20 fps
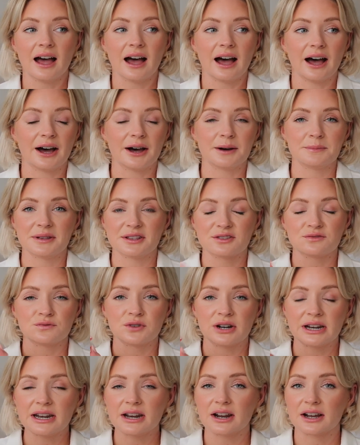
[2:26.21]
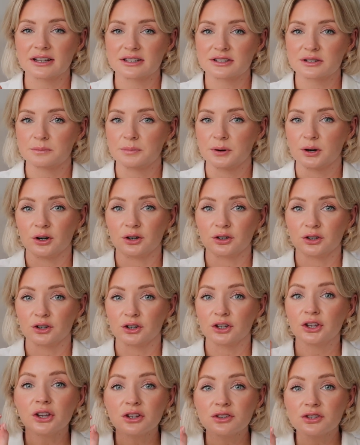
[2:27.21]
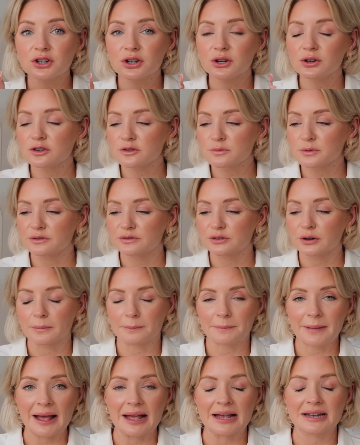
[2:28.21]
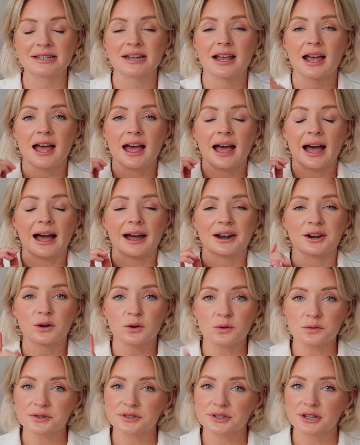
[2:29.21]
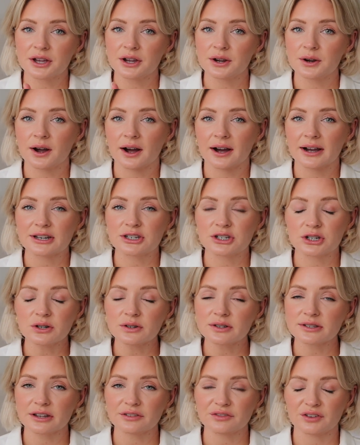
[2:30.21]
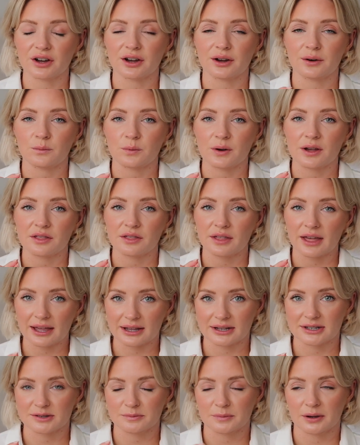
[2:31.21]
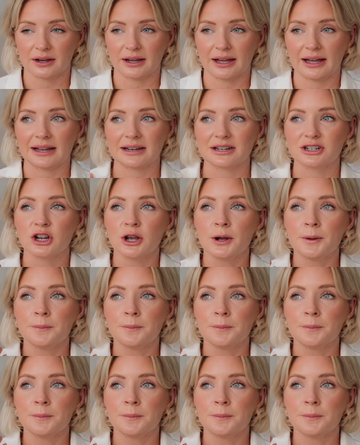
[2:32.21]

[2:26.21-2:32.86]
It's really nice to put on your cuticles before bed, and also I do suffer with eczema, and